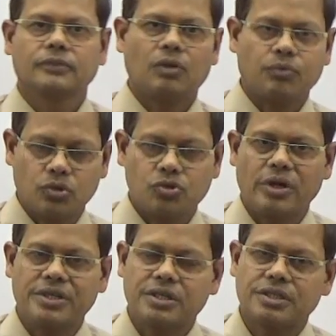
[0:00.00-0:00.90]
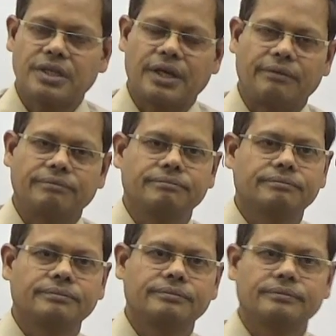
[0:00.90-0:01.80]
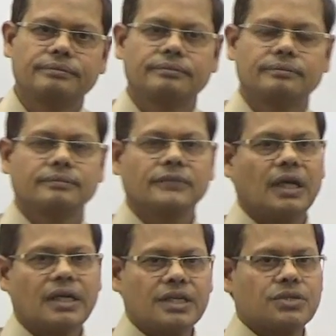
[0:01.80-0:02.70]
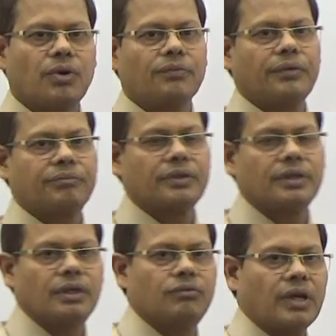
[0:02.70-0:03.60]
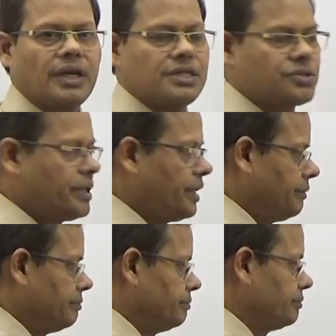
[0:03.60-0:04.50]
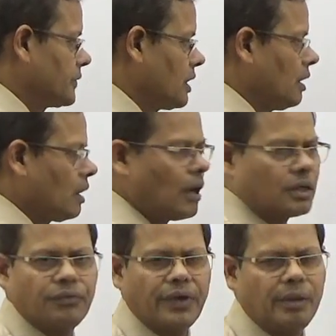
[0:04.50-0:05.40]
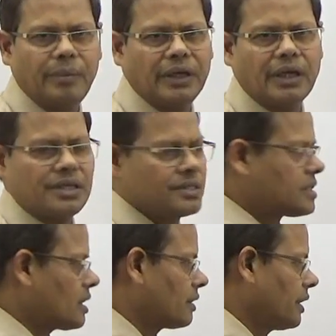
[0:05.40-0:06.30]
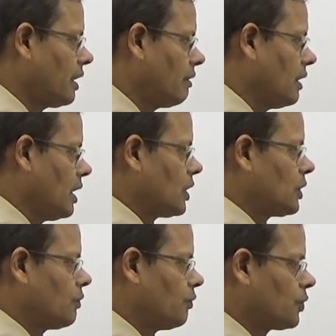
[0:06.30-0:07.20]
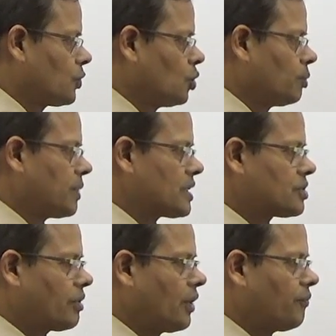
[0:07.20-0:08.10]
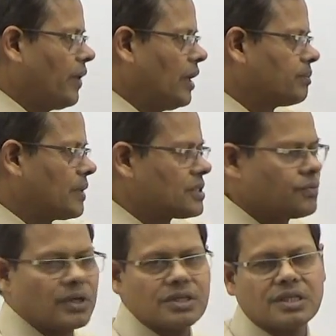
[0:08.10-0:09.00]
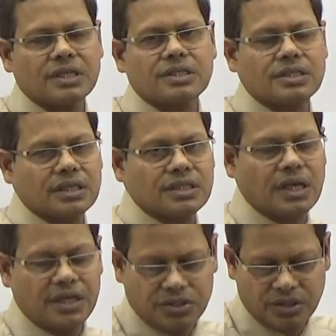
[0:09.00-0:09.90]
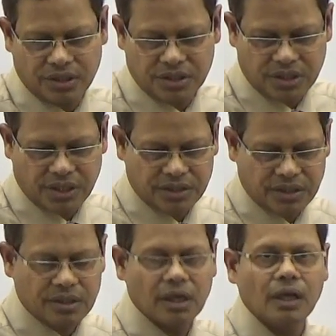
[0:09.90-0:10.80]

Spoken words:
Of course, choice is there, at least 1/5 for case study. Not very many cases are there. 2 plus 3, 5 plus 1, 6 cases.